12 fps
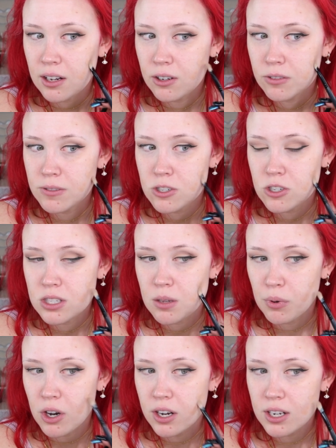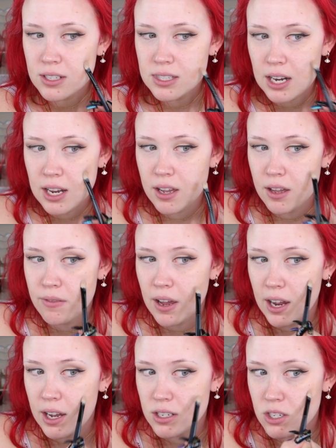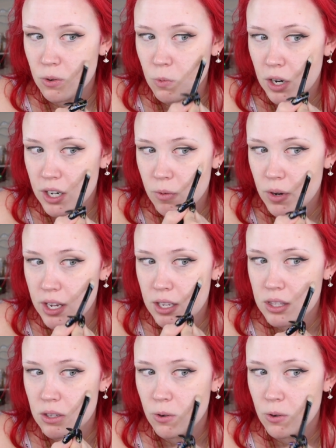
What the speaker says: I don't know if it's just the products that I have had to work with,